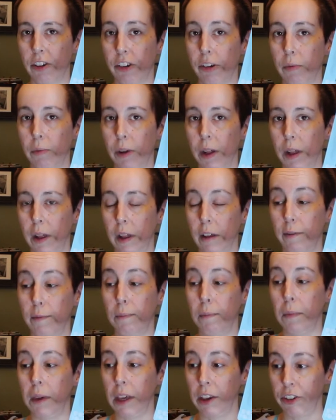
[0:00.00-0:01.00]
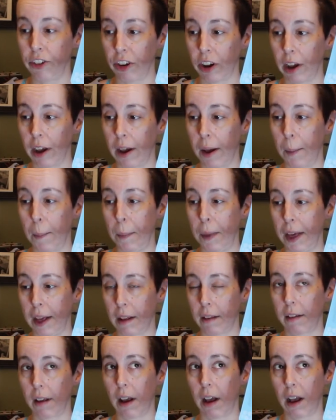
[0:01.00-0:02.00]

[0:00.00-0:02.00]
actually really love, Misha makes